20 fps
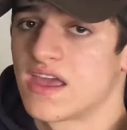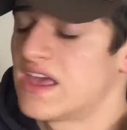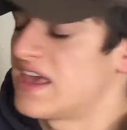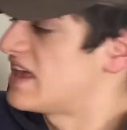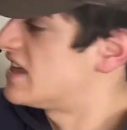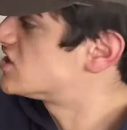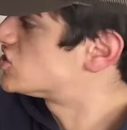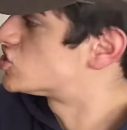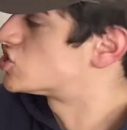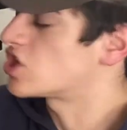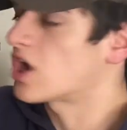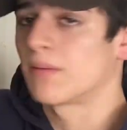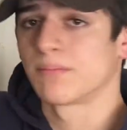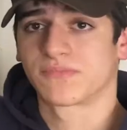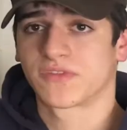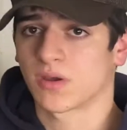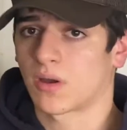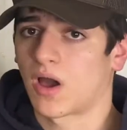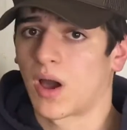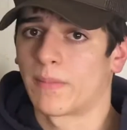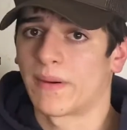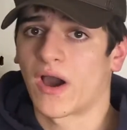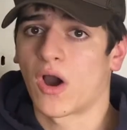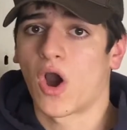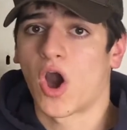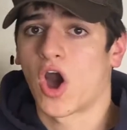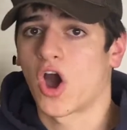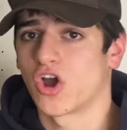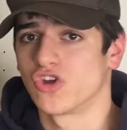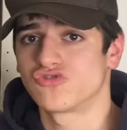it jumped about
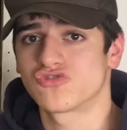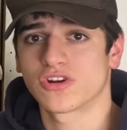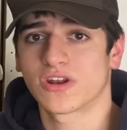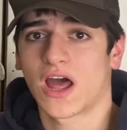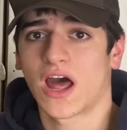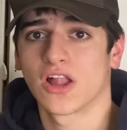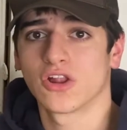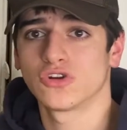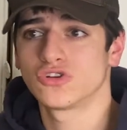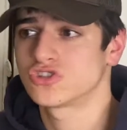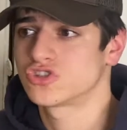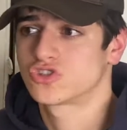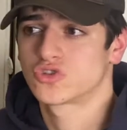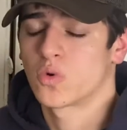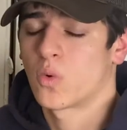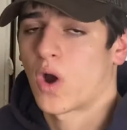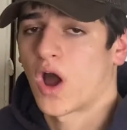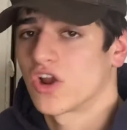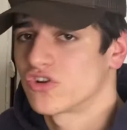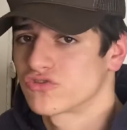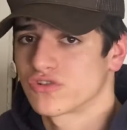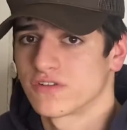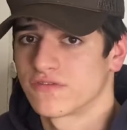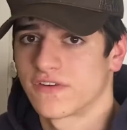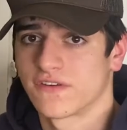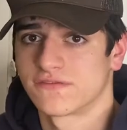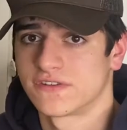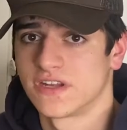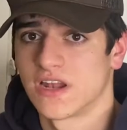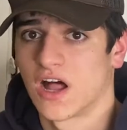$100 to
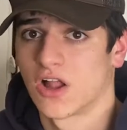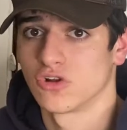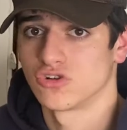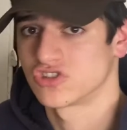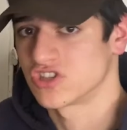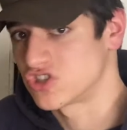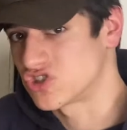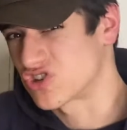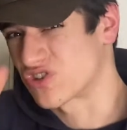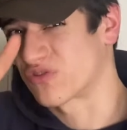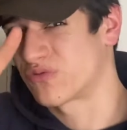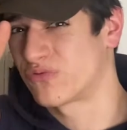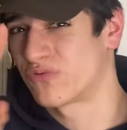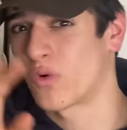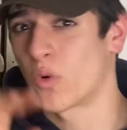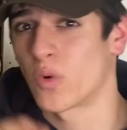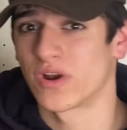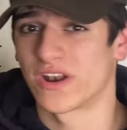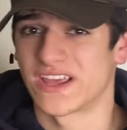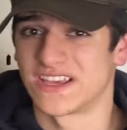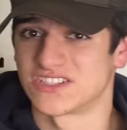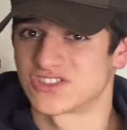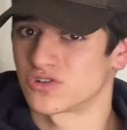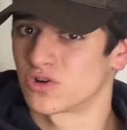$150 in just 4 days.